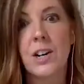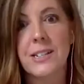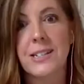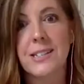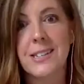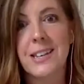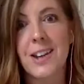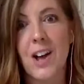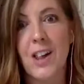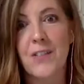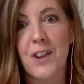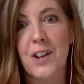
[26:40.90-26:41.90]
see
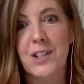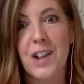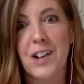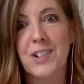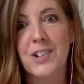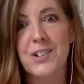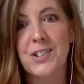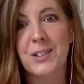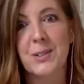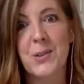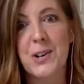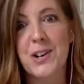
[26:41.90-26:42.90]
all of our doctors and
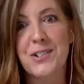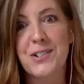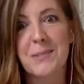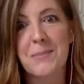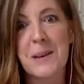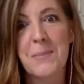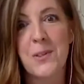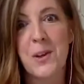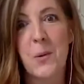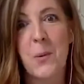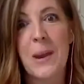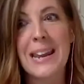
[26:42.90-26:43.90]
lawyers and the people
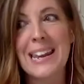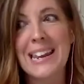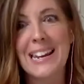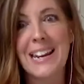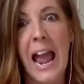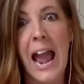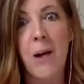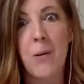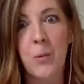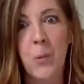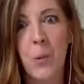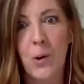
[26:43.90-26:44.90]
that we need in
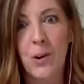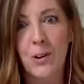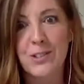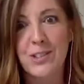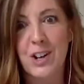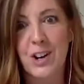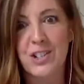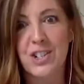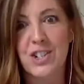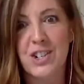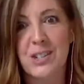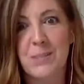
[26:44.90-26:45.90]
our world start to
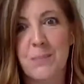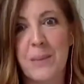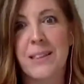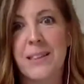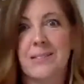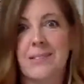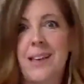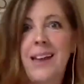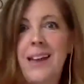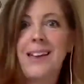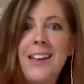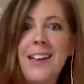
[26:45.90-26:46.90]
just be this
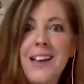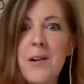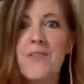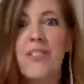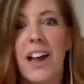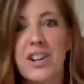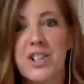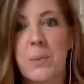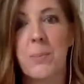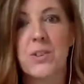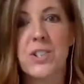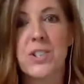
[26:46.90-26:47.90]
like flashy
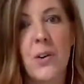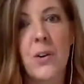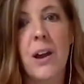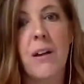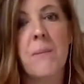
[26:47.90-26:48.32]
persona,